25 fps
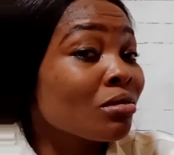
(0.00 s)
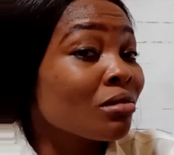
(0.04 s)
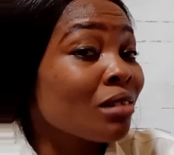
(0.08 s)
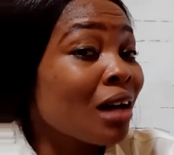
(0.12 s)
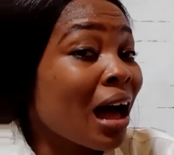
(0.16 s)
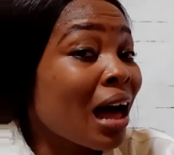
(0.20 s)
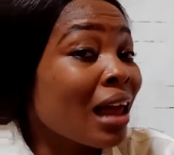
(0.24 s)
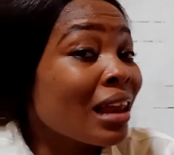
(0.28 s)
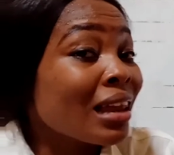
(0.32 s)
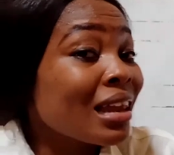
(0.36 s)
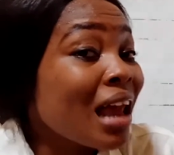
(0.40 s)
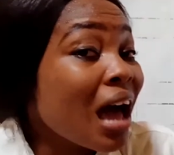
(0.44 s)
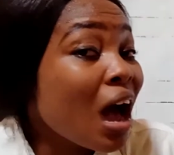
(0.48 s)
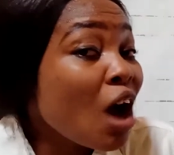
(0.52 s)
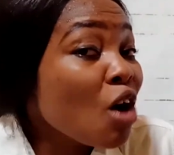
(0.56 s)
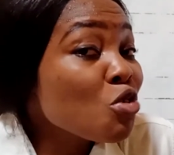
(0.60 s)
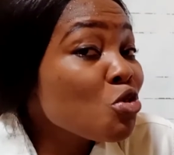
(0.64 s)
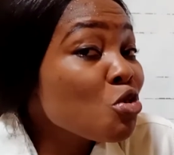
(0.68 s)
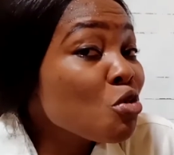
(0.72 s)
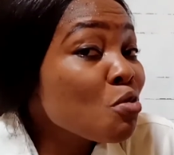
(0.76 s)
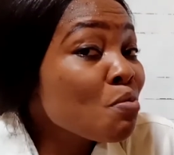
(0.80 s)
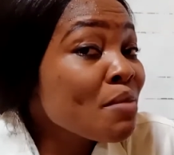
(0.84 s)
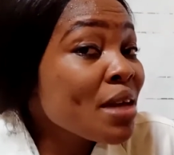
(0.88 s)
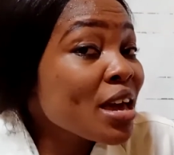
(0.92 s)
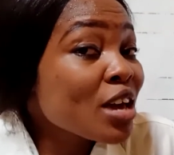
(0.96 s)
allow
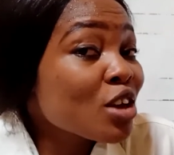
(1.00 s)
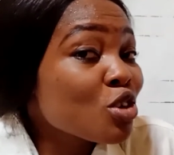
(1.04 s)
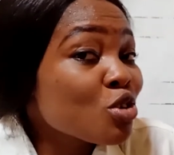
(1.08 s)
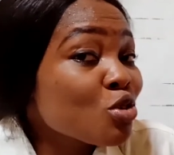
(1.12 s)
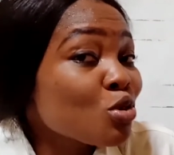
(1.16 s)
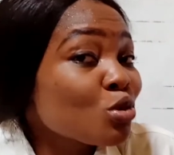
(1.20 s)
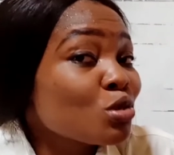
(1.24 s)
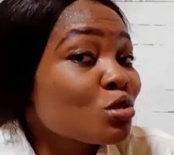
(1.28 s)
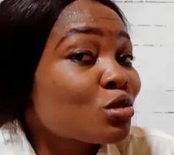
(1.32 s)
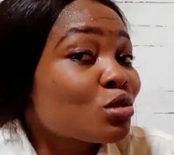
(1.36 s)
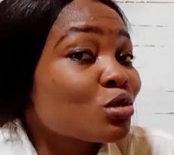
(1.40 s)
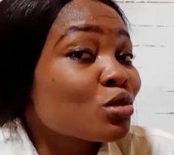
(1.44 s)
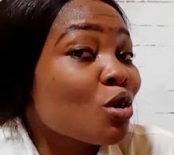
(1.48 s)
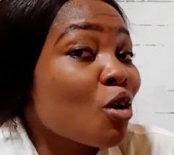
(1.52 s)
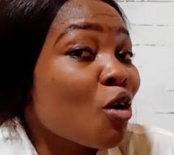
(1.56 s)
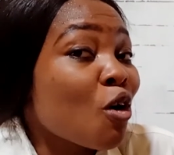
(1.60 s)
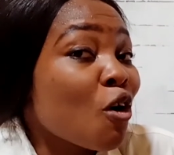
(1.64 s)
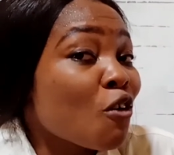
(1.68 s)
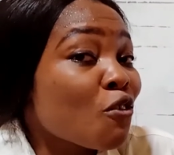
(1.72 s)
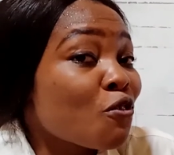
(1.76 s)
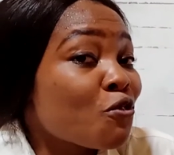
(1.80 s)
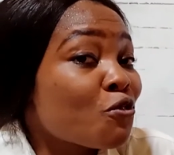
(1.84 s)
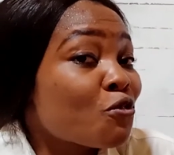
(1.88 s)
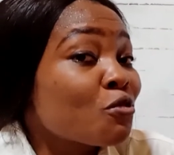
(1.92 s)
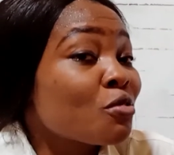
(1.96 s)
you make use
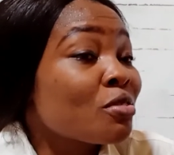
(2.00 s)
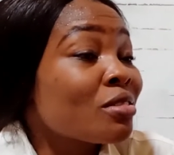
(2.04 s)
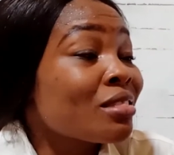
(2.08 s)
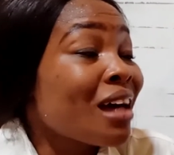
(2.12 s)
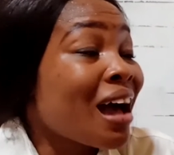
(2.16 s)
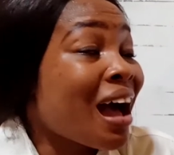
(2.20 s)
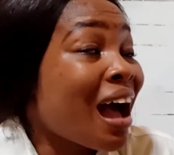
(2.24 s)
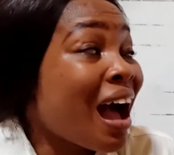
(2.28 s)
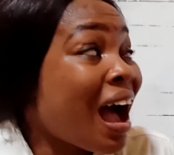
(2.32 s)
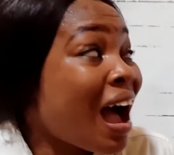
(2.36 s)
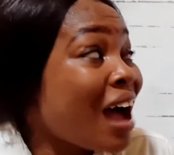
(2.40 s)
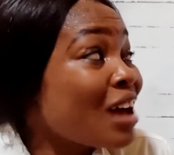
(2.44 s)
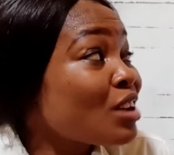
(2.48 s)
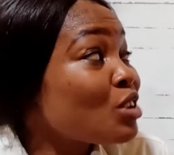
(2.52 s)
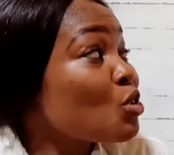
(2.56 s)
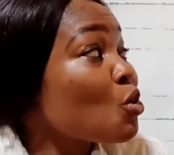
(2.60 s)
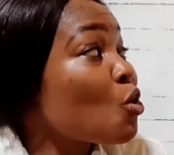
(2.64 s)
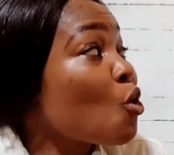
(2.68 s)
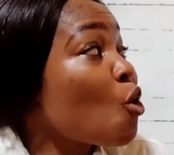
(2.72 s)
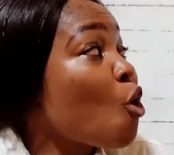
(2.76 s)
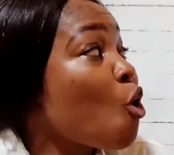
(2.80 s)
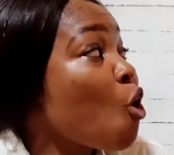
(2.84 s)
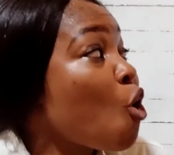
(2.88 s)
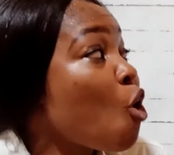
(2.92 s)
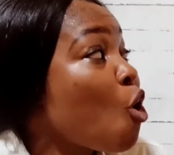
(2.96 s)
of an
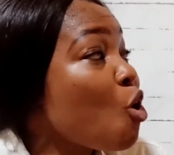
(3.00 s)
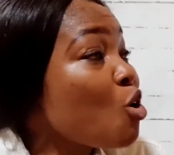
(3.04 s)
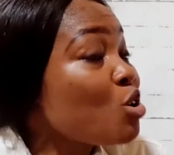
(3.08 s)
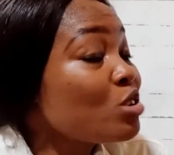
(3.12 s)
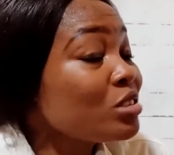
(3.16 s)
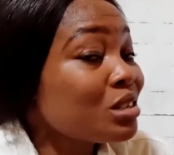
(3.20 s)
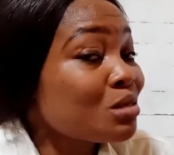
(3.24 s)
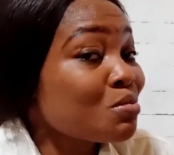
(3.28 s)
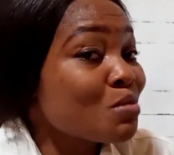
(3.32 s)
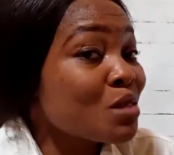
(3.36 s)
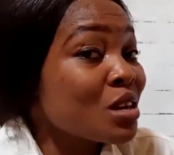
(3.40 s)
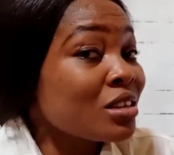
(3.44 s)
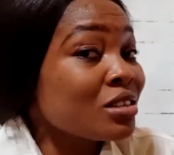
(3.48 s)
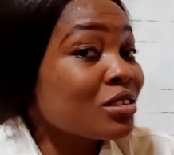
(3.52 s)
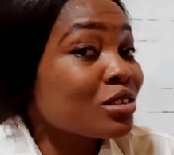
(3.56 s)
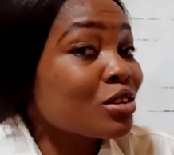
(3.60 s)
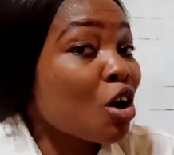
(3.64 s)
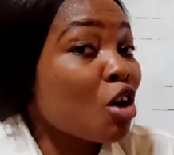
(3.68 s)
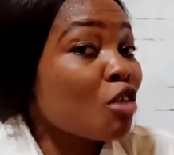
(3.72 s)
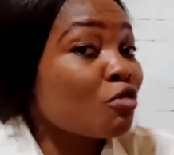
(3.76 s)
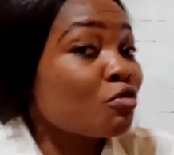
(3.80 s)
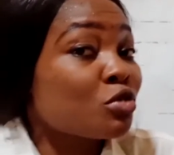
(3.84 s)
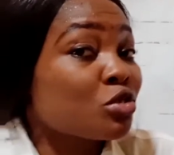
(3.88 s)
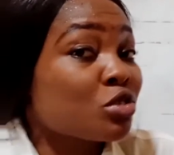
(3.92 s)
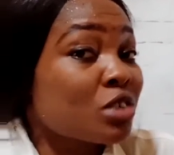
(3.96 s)
old means
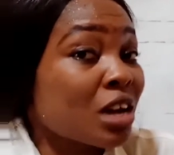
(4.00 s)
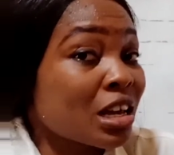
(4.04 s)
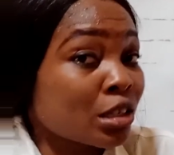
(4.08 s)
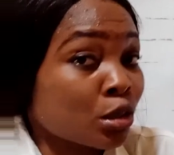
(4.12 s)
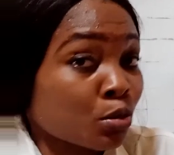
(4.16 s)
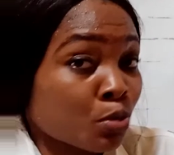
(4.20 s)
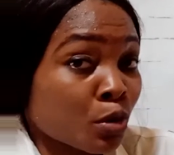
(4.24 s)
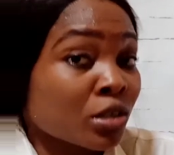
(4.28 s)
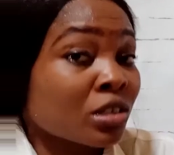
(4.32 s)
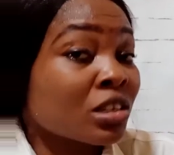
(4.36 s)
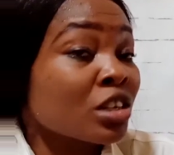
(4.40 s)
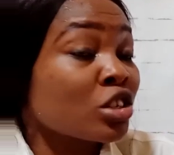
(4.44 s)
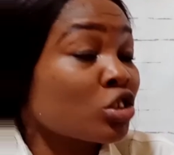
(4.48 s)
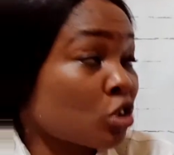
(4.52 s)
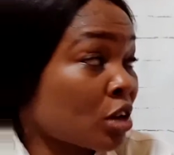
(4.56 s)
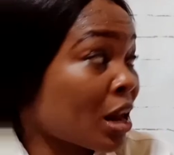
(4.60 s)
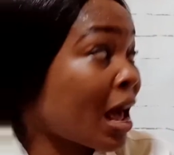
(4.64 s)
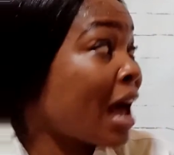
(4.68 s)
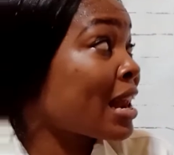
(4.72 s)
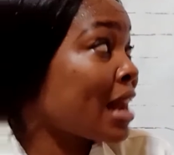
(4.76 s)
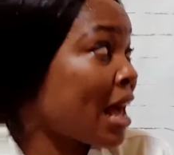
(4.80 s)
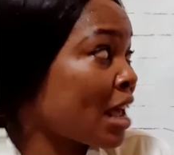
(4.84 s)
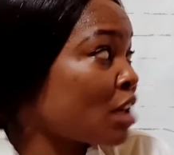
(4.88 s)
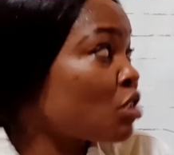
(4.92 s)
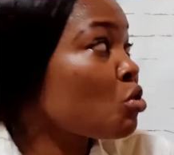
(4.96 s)
of transportation.
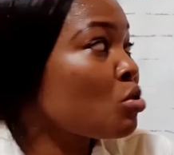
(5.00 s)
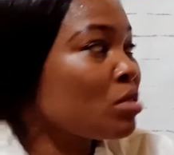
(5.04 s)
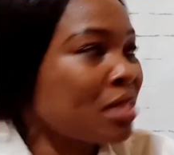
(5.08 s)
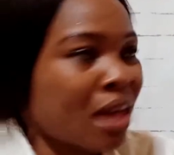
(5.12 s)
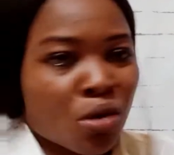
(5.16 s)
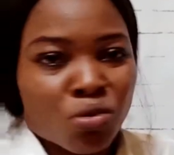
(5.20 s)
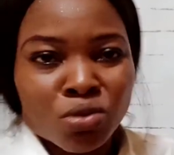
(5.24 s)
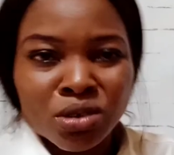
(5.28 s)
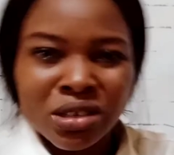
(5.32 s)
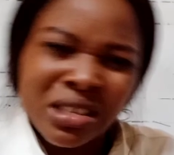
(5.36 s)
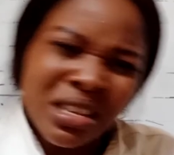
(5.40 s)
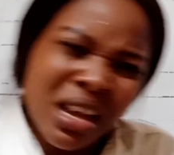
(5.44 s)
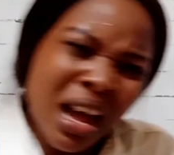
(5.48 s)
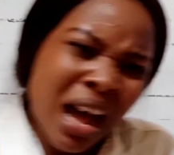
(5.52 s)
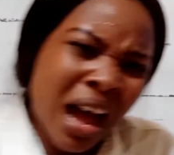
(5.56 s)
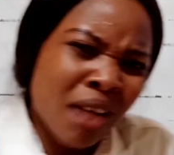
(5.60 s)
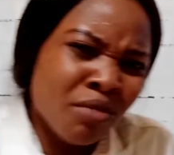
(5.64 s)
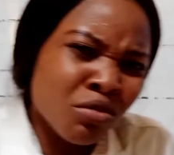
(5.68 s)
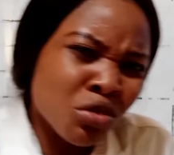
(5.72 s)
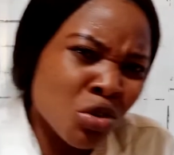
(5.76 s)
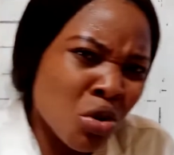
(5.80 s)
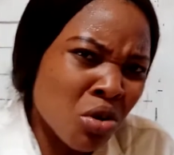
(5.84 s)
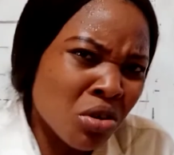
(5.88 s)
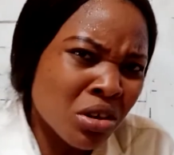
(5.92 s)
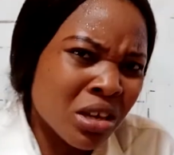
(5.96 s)
And I know that we still
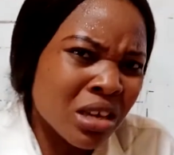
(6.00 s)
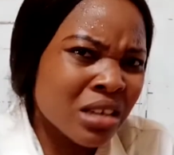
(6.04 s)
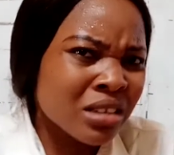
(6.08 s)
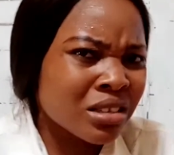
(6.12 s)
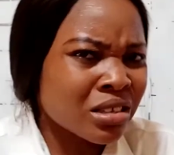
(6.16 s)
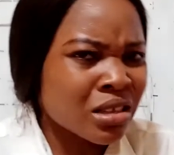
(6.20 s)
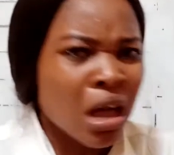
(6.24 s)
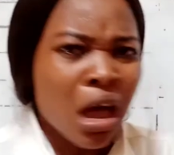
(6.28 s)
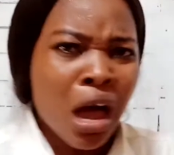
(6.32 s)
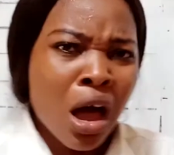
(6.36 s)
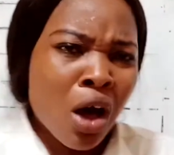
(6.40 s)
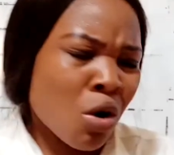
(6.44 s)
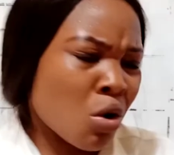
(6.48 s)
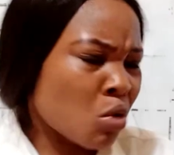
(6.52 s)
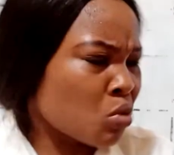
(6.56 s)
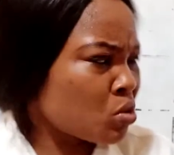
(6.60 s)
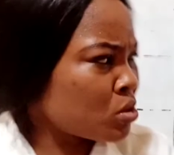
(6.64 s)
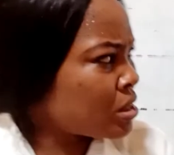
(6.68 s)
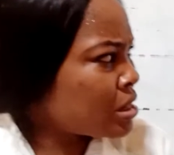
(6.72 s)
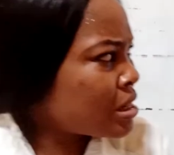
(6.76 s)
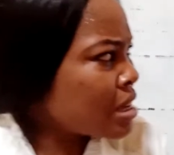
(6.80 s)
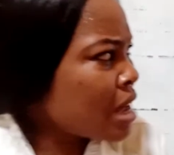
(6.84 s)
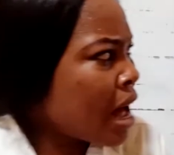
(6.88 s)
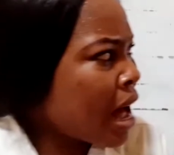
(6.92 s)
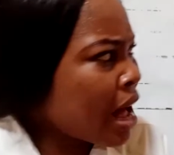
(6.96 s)
have donkeys or we
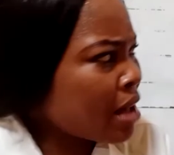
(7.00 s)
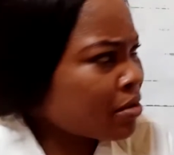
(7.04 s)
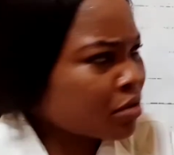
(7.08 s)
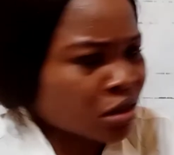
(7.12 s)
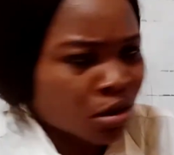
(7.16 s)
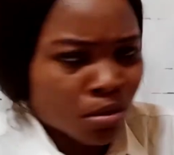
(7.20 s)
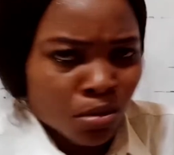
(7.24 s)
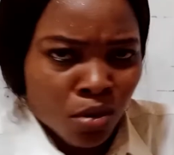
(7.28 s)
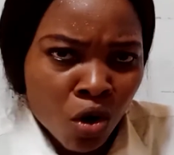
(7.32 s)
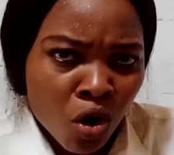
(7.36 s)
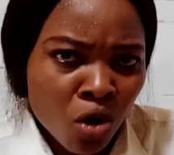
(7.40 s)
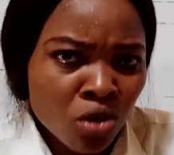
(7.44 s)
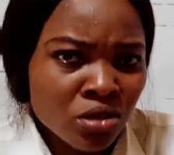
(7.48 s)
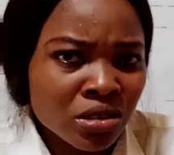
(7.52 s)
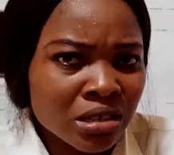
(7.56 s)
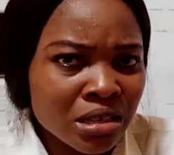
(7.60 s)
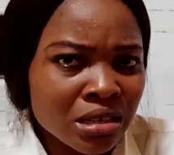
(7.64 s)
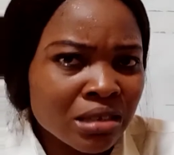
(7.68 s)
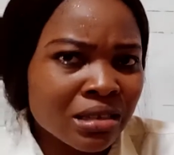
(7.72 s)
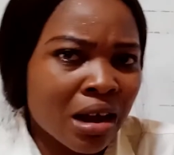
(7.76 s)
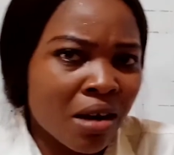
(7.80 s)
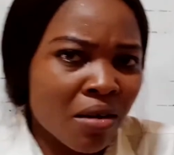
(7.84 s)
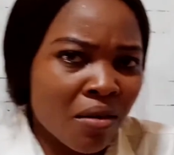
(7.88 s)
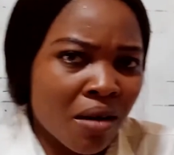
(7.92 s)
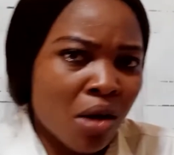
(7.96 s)
still have some
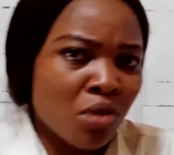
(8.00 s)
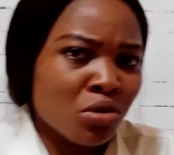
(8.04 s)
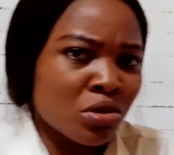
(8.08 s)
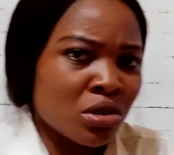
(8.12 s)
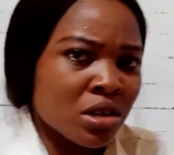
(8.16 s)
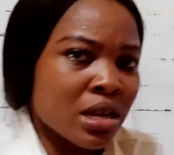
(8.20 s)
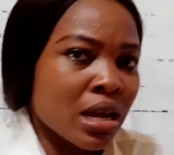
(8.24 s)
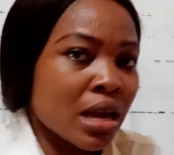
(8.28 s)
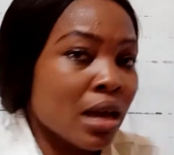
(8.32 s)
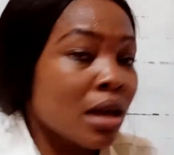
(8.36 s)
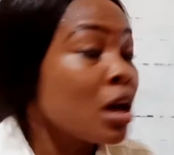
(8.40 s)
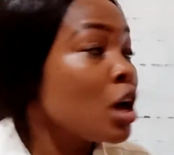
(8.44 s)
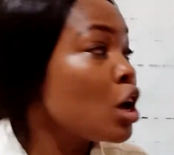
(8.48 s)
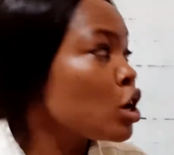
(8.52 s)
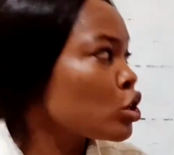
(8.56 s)
horses around here.